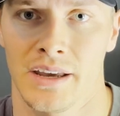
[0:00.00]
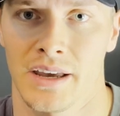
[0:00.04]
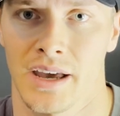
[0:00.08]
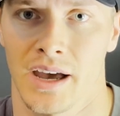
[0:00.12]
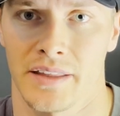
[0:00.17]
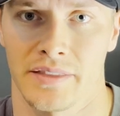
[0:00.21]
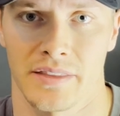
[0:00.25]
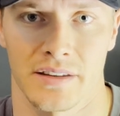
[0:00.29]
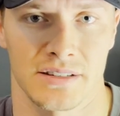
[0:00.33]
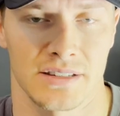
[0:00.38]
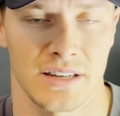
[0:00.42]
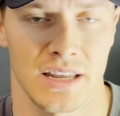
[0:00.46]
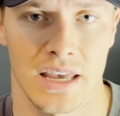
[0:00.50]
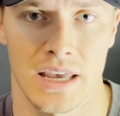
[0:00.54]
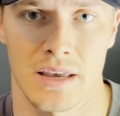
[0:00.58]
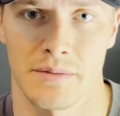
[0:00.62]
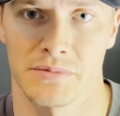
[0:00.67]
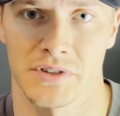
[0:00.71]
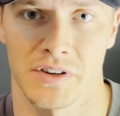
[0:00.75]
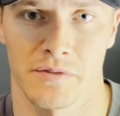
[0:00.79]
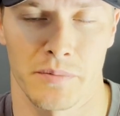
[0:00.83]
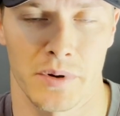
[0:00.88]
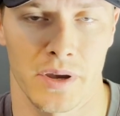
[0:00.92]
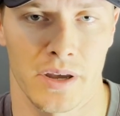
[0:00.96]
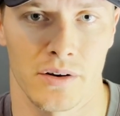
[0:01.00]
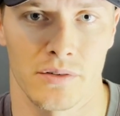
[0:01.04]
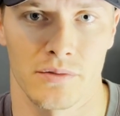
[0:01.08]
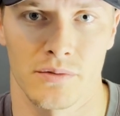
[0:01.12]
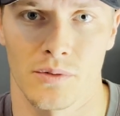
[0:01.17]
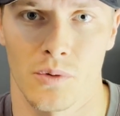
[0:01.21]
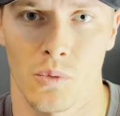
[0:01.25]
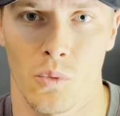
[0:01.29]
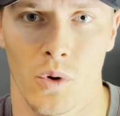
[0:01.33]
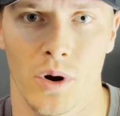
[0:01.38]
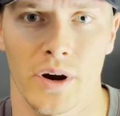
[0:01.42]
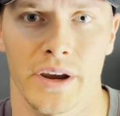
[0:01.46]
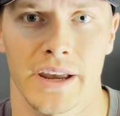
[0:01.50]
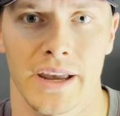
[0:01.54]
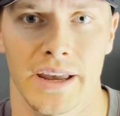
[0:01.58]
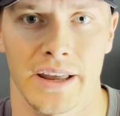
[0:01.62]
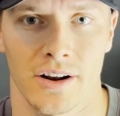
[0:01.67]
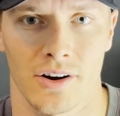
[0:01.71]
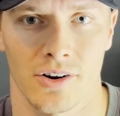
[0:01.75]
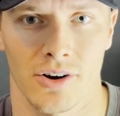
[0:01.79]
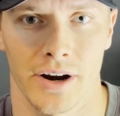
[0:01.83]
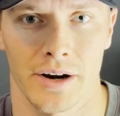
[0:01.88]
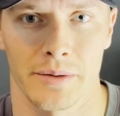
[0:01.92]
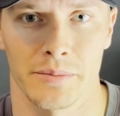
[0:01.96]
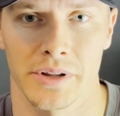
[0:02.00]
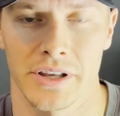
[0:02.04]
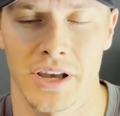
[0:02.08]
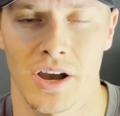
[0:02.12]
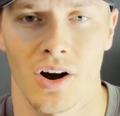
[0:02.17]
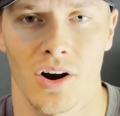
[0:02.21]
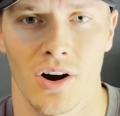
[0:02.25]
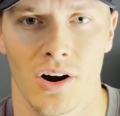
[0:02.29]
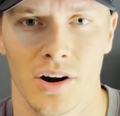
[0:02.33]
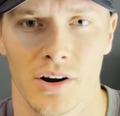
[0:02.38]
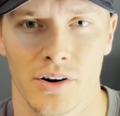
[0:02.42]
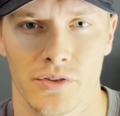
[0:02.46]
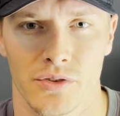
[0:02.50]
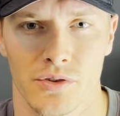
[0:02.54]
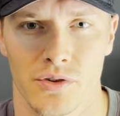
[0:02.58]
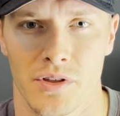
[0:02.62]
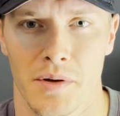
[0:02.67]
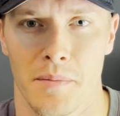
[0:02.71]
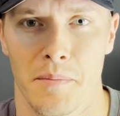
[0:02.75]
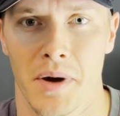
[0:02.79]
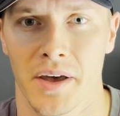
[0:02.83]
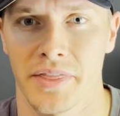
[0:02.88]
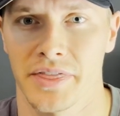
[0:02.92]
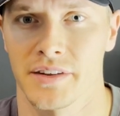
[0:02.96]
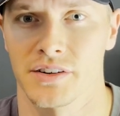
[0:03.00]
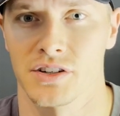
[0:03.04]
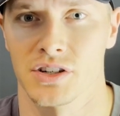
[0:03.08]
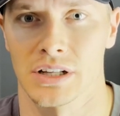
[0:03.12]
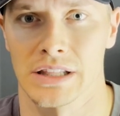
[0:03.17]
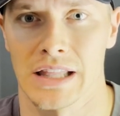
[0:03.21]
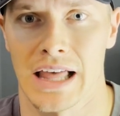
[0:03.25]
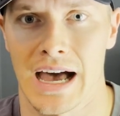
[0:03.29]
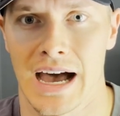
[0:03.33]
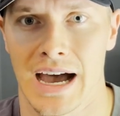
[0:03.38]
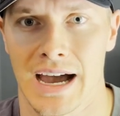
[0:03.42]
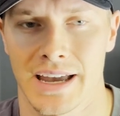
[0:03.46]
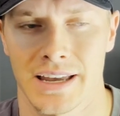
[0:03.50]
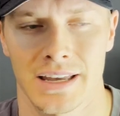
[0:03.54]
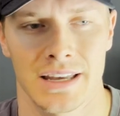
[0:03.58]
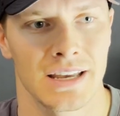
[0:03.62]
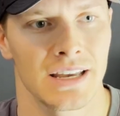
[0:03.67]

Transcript: The teams have been working incredibly hard through the month of July.